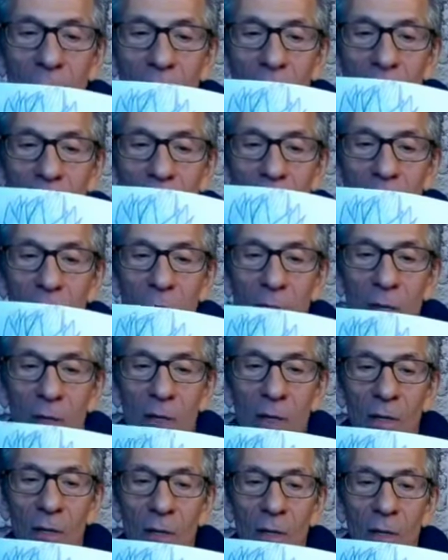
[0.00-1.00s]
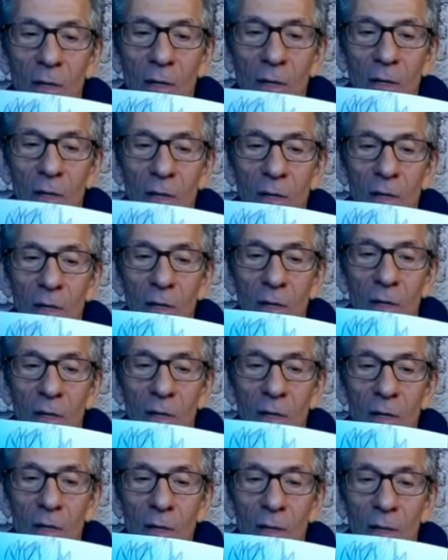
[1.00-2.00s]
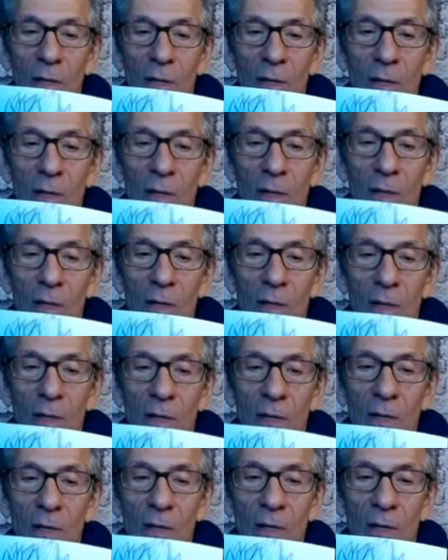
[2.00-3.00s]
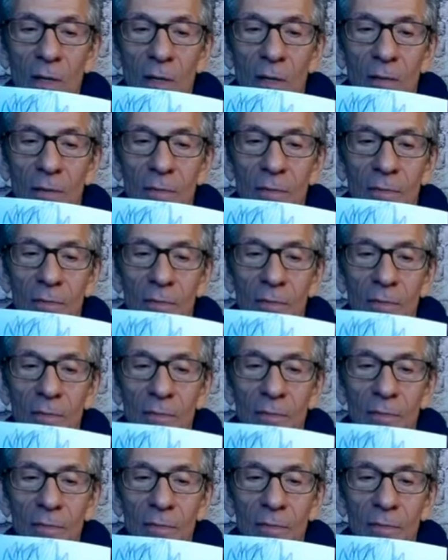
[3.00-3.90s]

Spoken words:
The person shown says nothing.